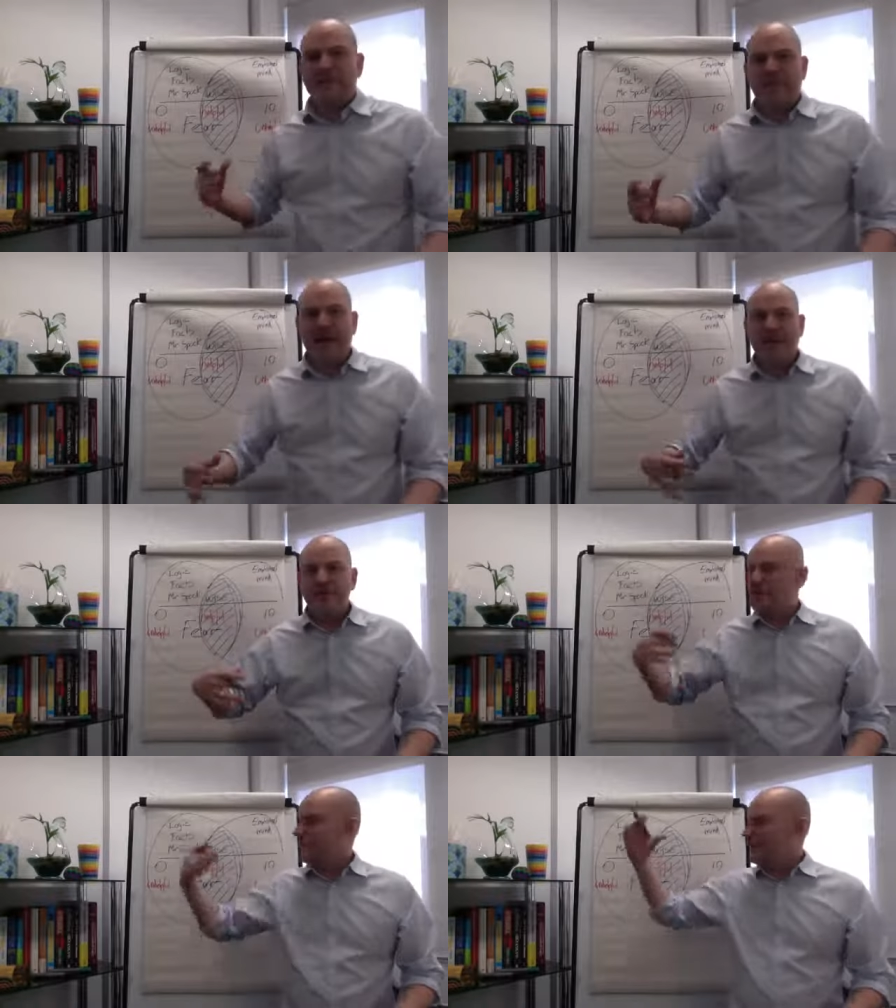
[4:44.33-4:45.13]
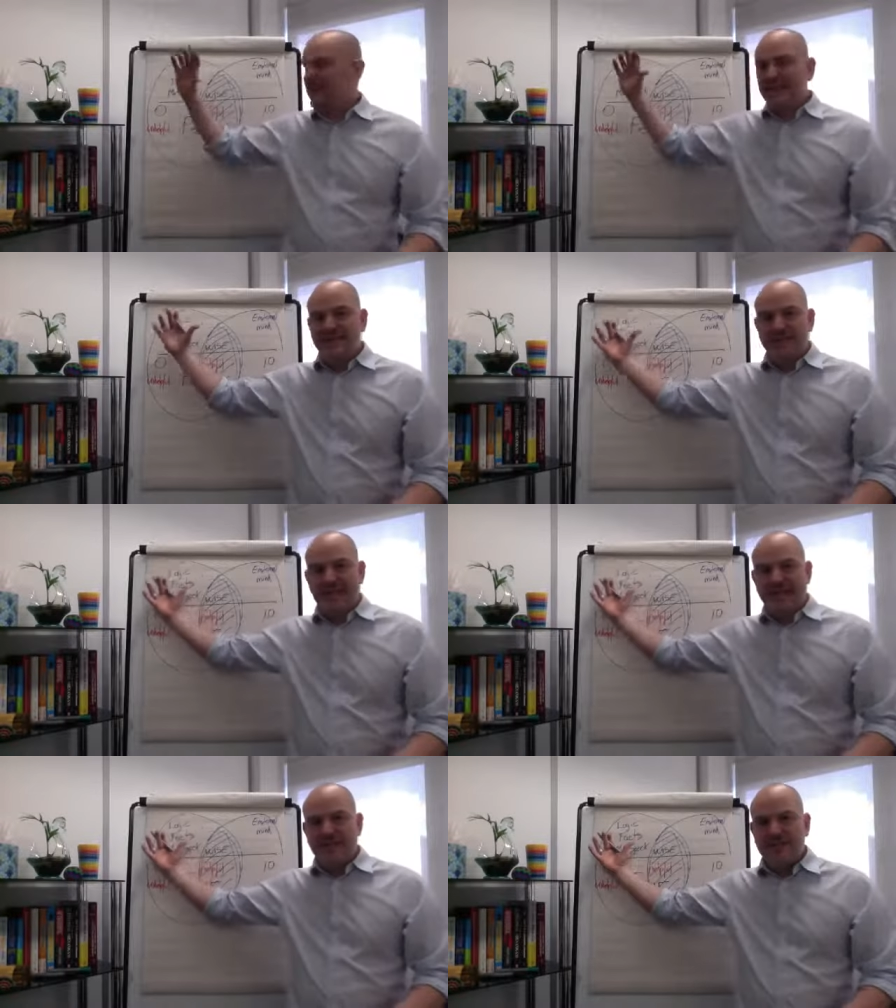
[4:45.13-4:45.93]
the balance of
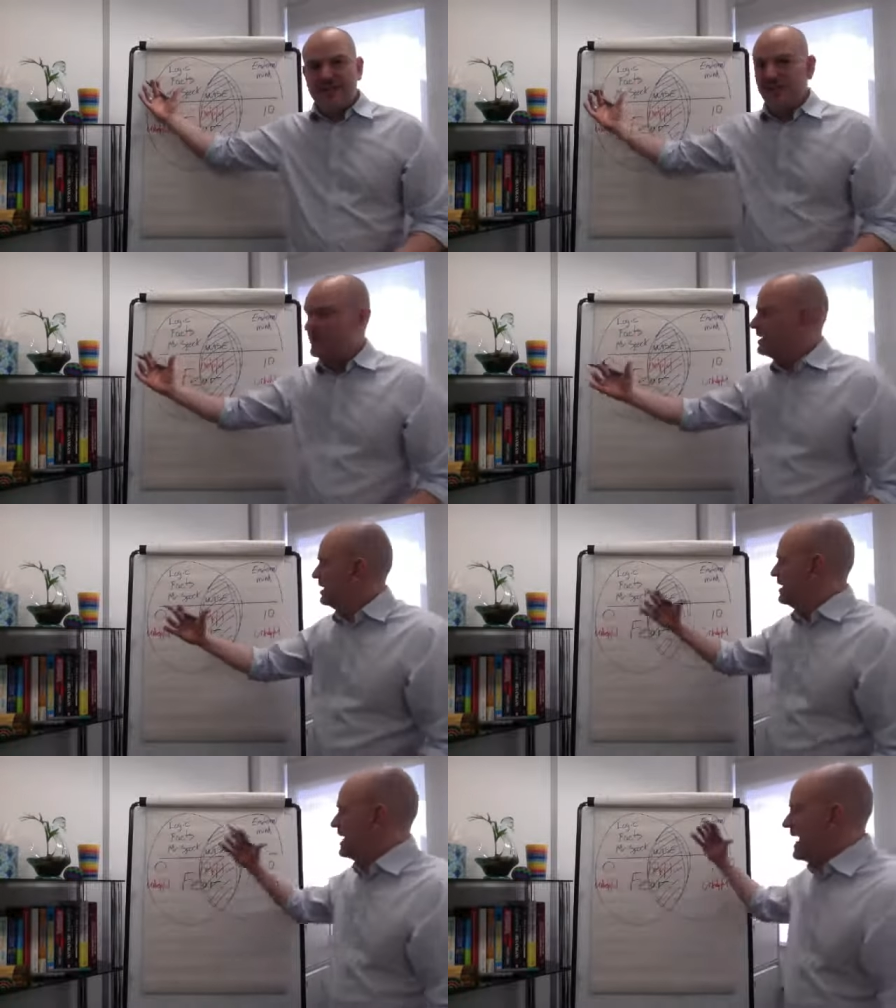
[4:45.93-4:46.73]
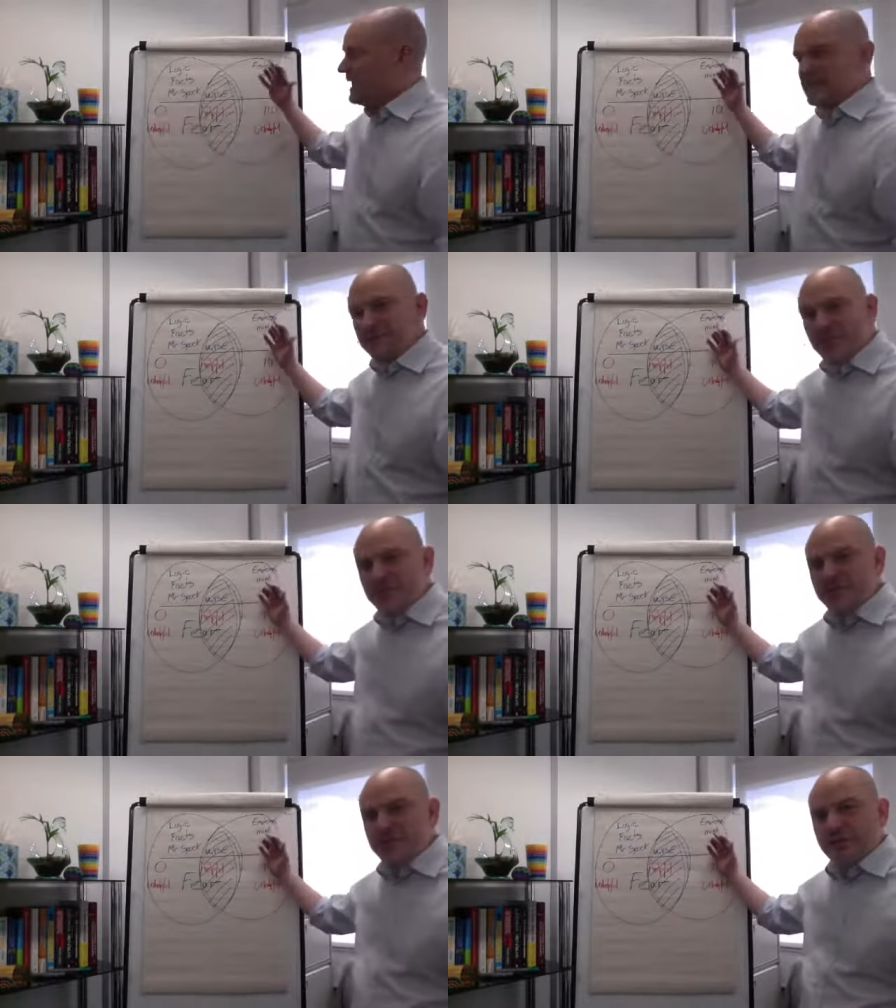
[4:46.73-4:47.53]
intellect and
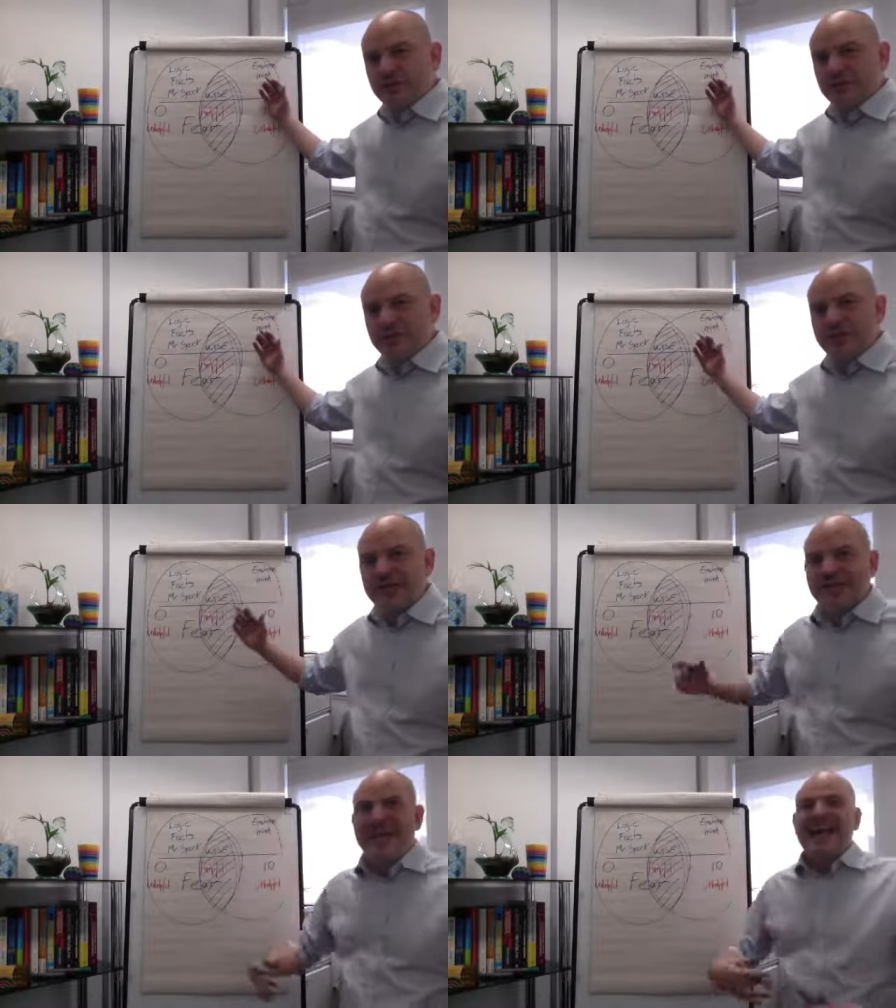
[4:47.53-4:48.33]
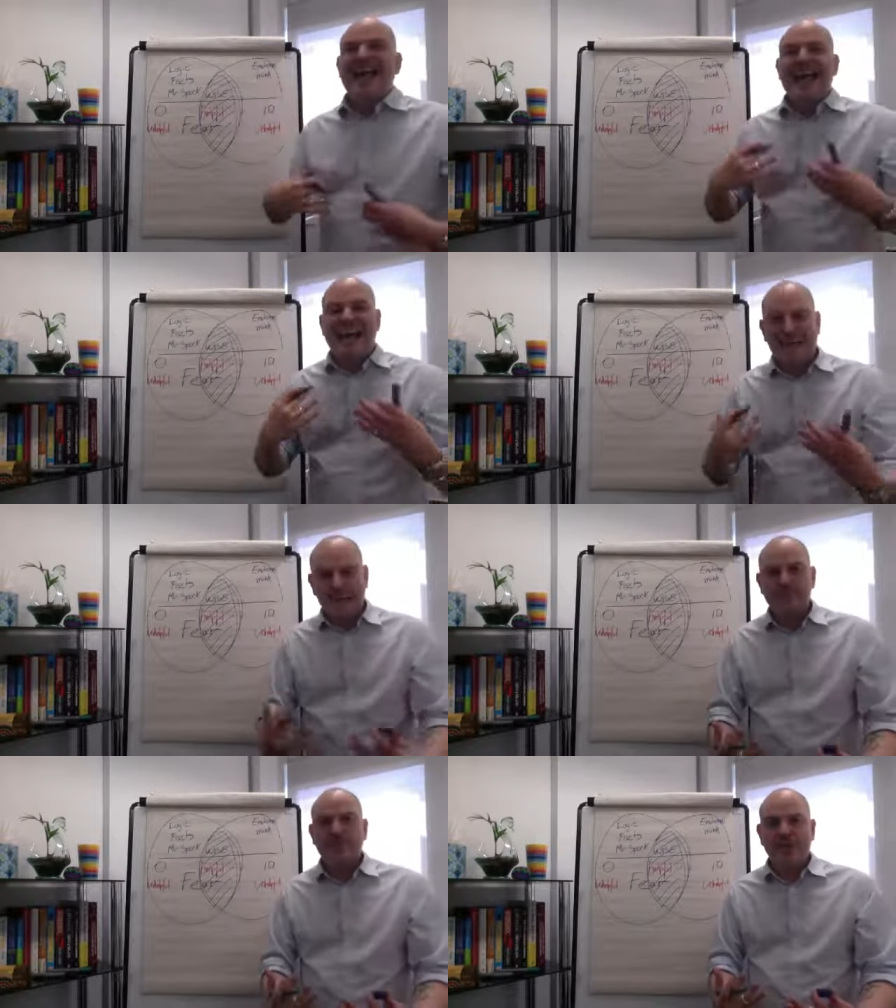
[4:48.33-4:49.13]
emotion
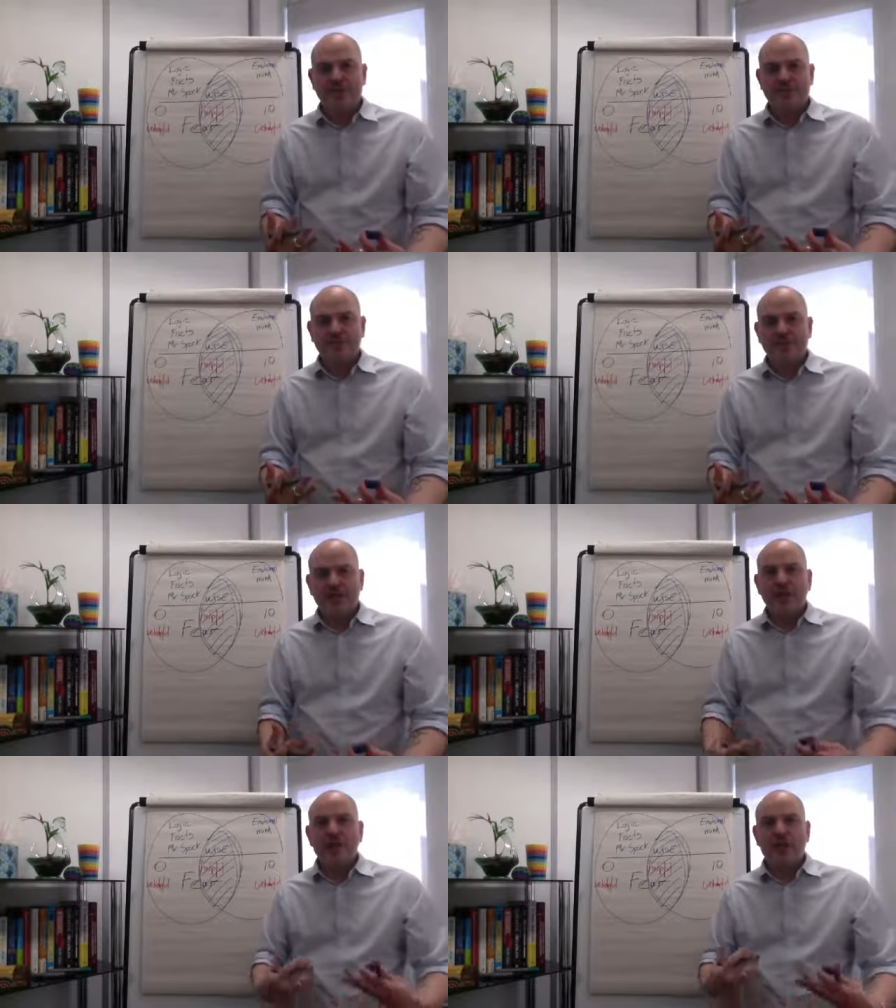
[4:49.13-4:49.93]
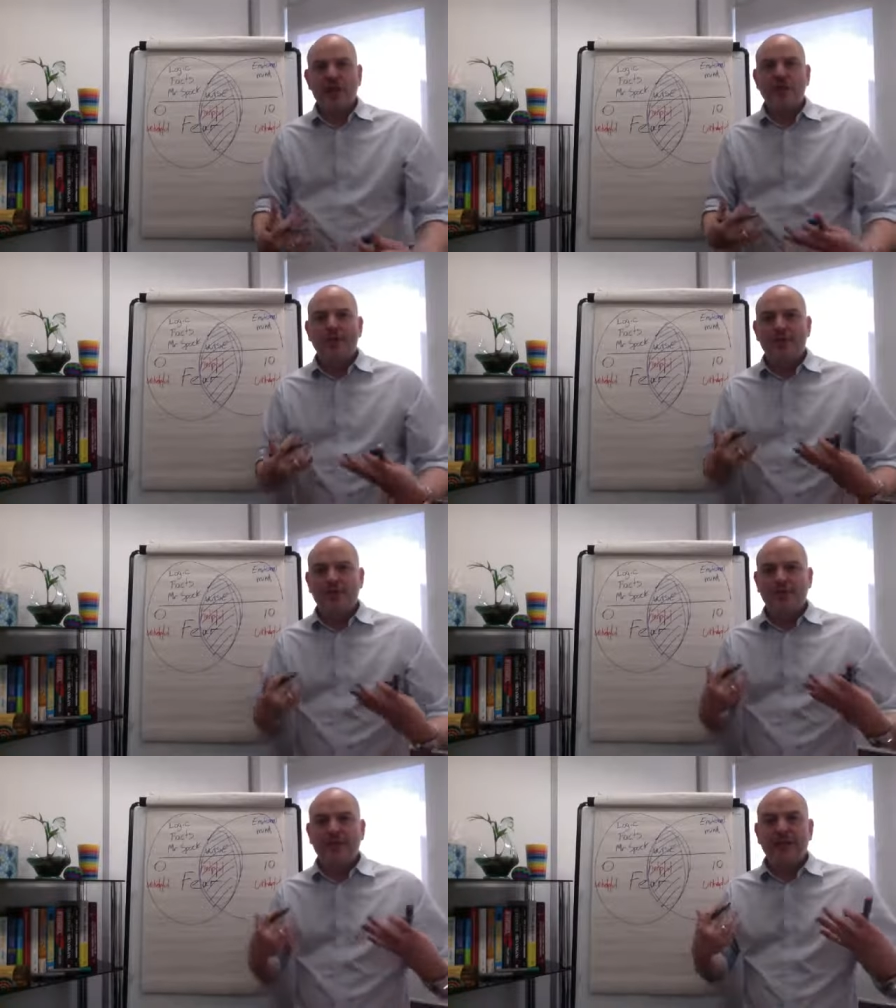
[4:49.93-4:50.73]
helps us know if the